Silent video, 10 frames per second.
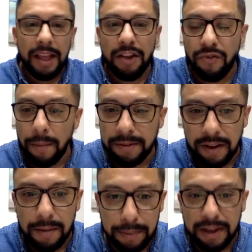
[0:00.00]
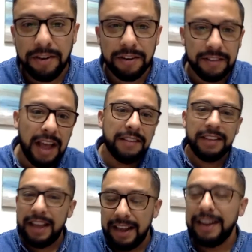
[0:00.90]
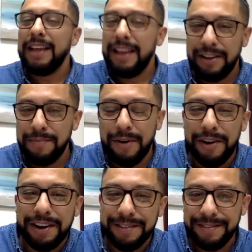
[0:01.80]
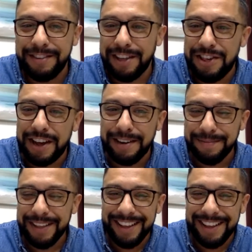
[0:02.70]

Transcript: And Trump is going to be on your side saying, good morning, sunshine.